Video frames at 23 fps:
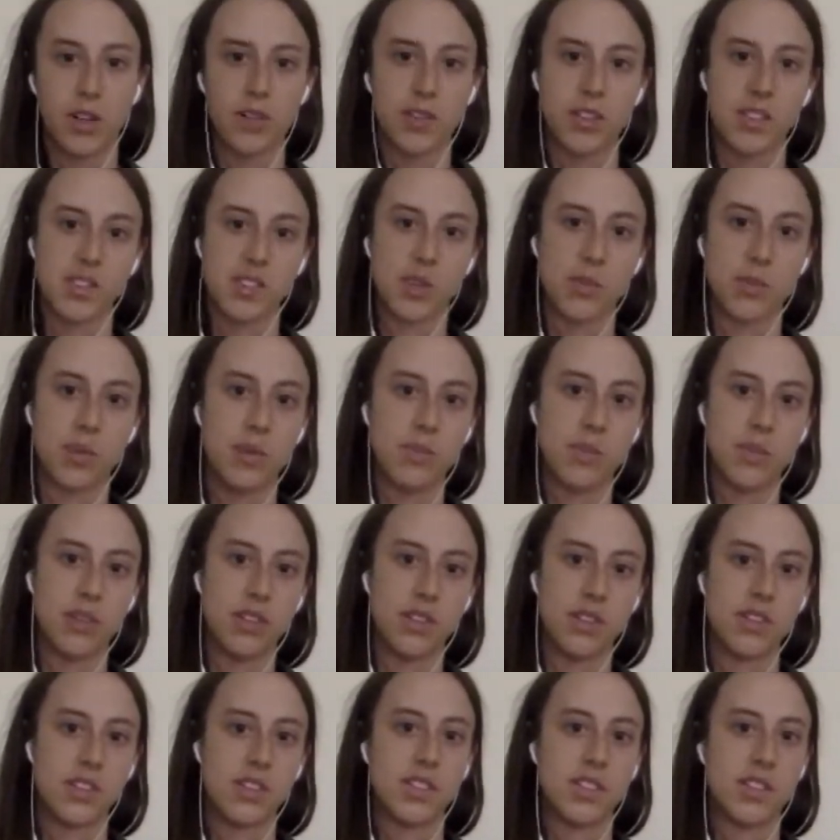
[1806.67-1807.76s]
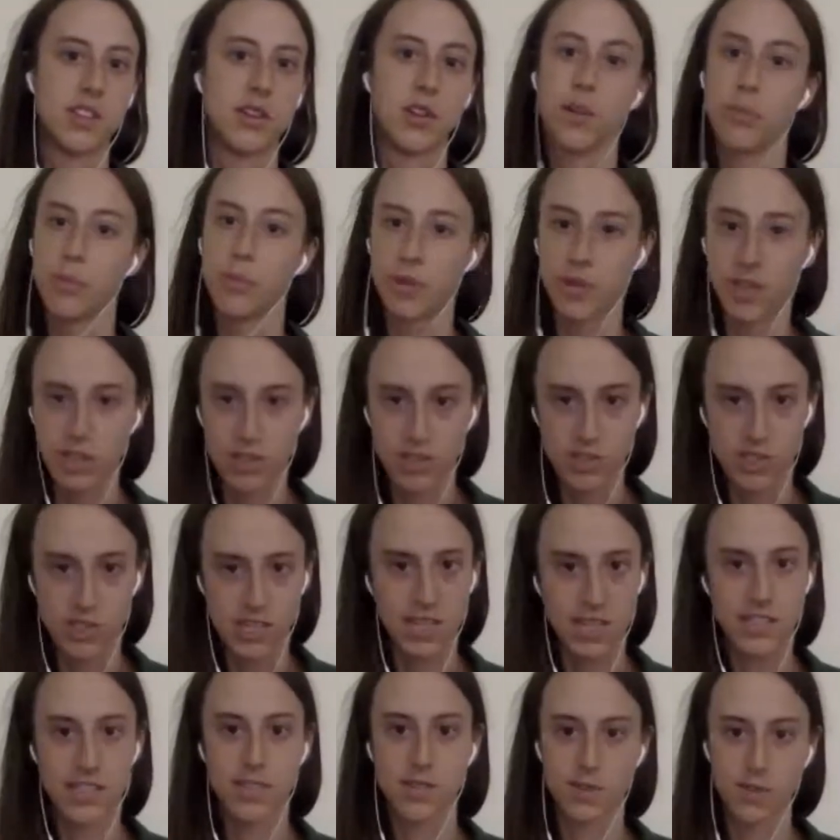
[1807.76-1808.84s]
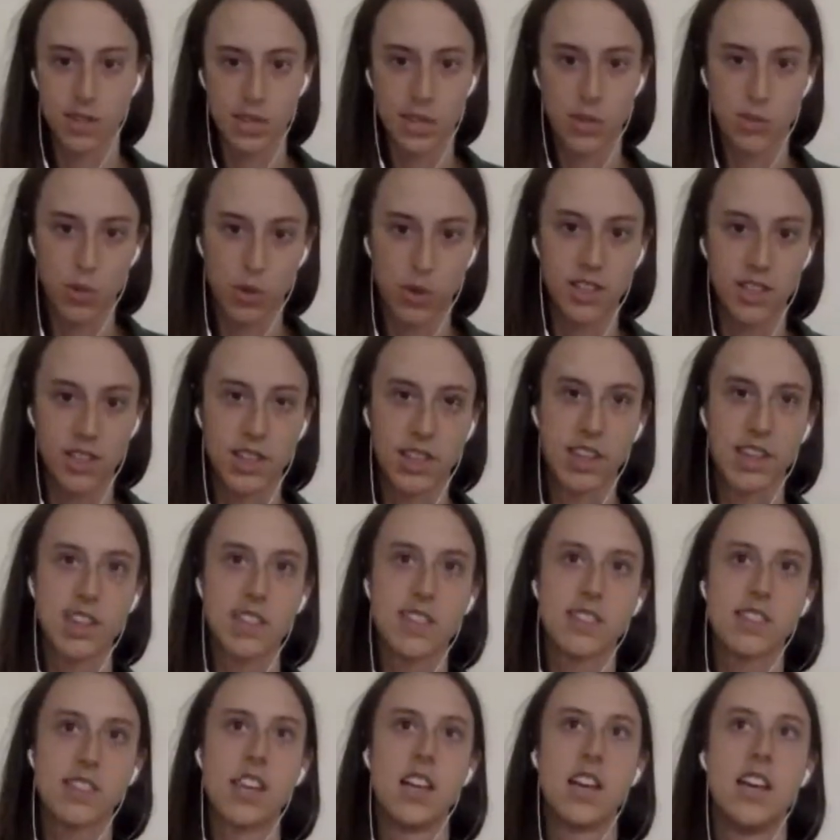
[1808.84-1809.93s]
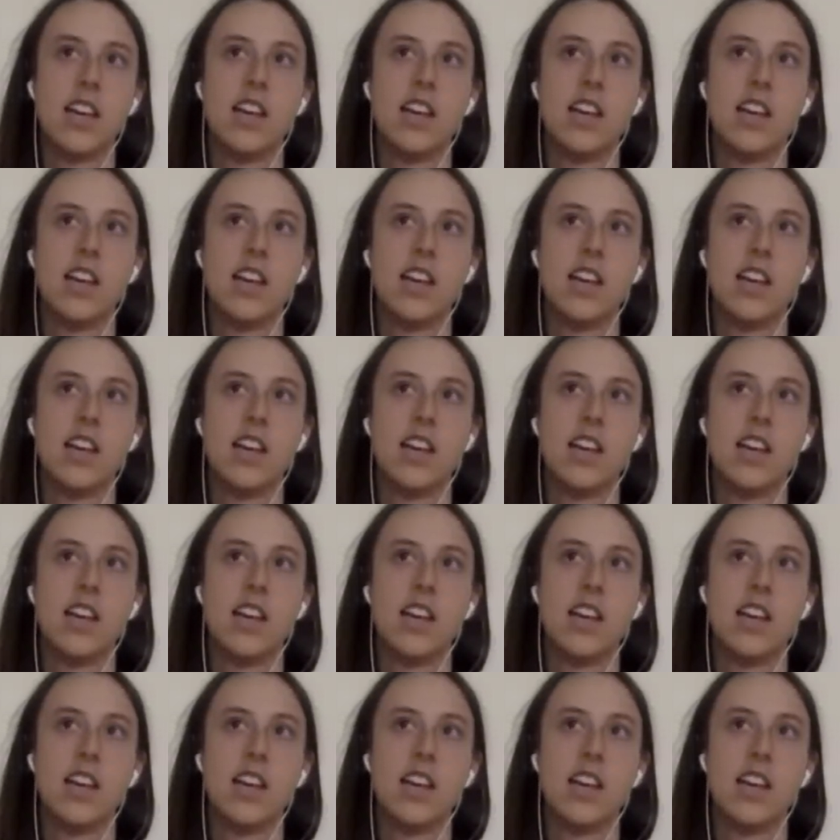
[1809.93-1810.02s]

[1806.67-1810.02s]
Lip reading: These are people's, immigration status is very important things.